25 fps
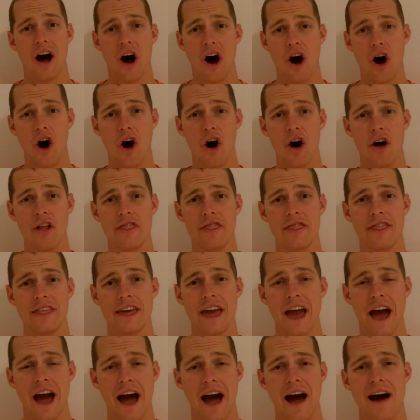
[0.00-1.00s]
on
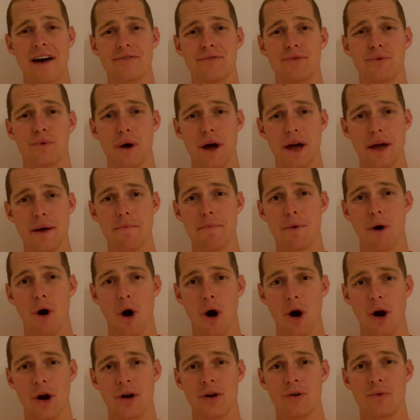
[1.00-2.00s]
the halfway
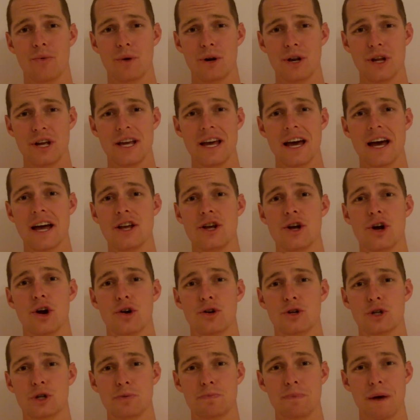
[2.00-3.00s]
mark, when you get
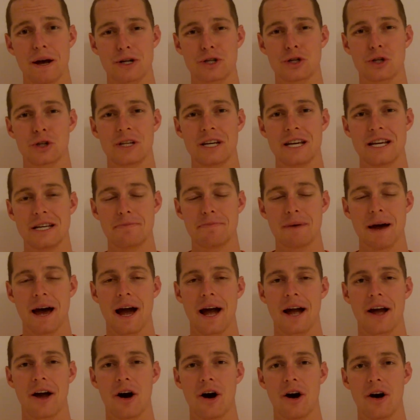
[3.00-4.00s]
your special needs
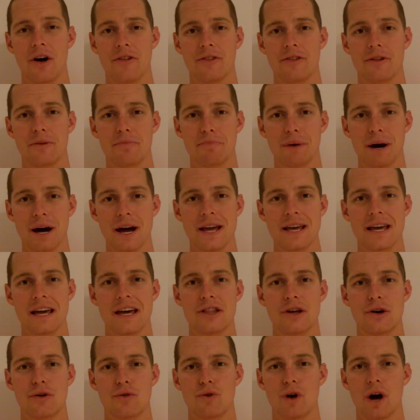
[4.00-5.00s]
bag on the bike
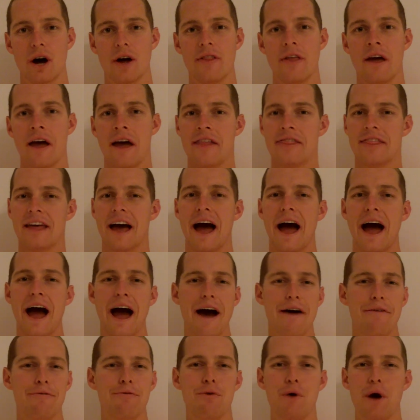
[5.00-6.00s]
and the run, the
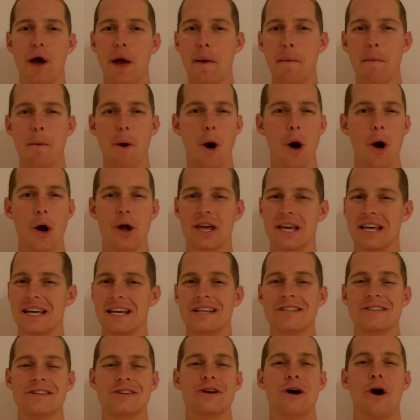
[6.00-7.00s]
halfway mark
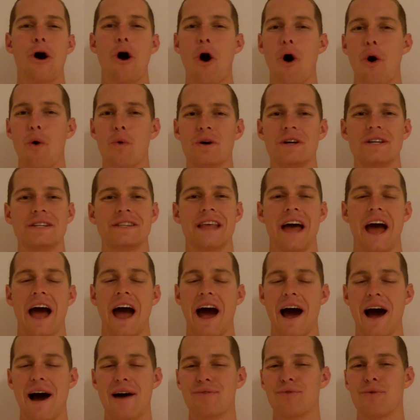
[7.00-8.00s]
isn't always the
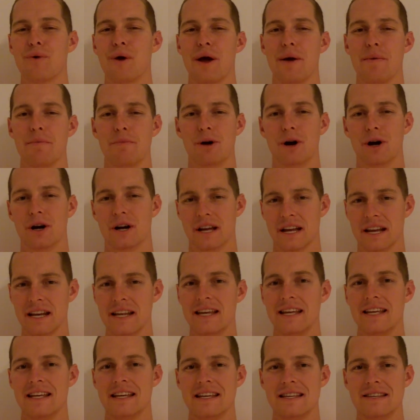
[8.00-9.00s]
halfway mark, and
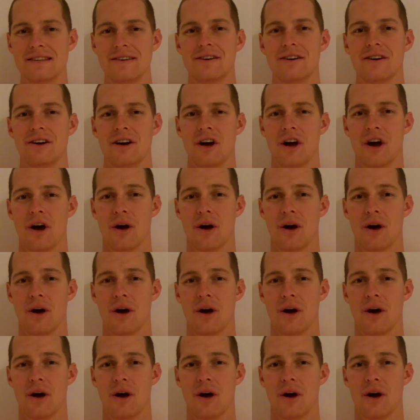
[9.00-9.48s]
you need to